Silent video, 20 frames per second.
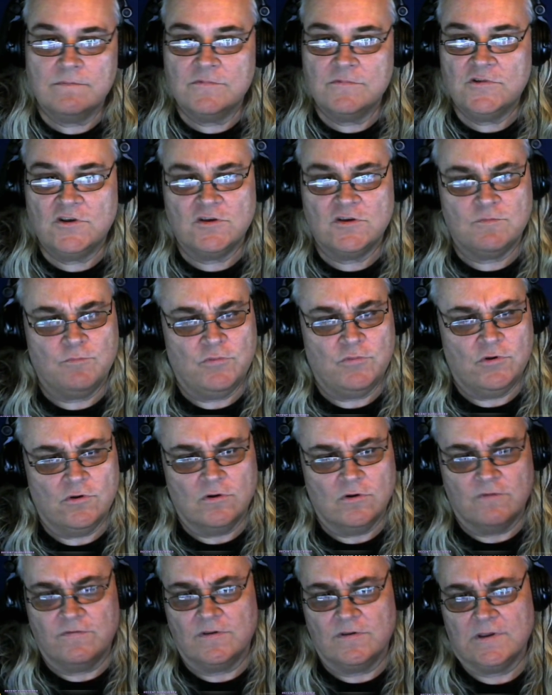Just
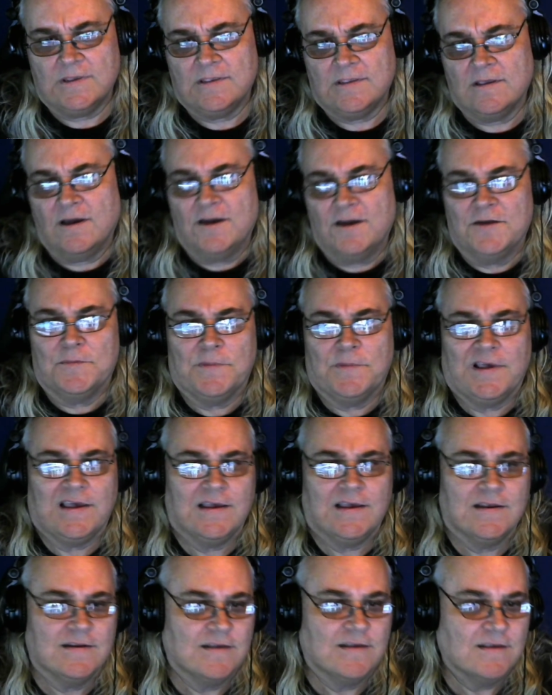beautifully done,
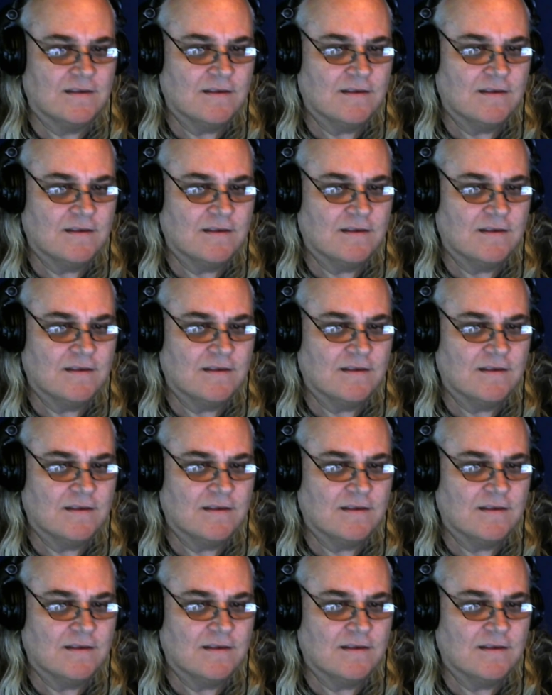man.